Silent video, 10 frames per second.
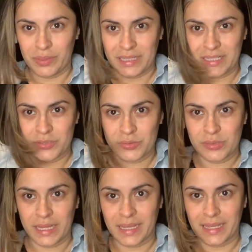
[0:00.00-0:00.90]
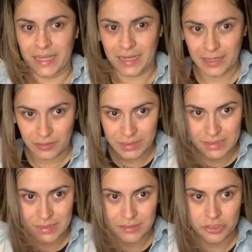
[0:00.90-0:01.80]
listening to music as I'm
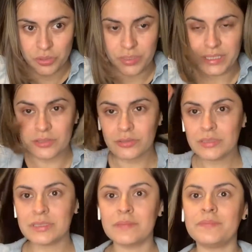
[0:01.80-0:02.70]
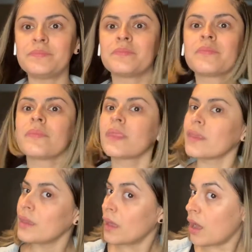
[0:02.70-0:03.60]
recording this. Like, who
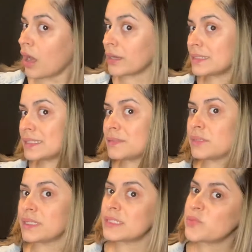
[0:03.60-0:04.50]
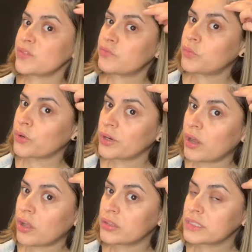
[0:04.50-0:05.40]
thinks of these things? Well, I did it.
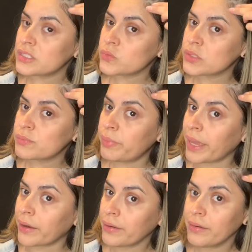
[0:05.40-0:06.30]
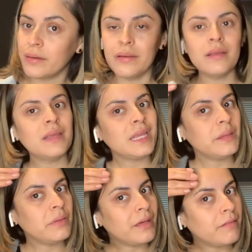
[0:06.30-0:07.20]
So boom, I
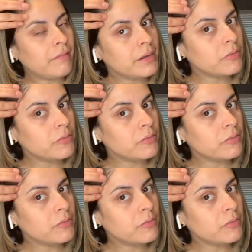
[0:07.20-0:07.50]
did a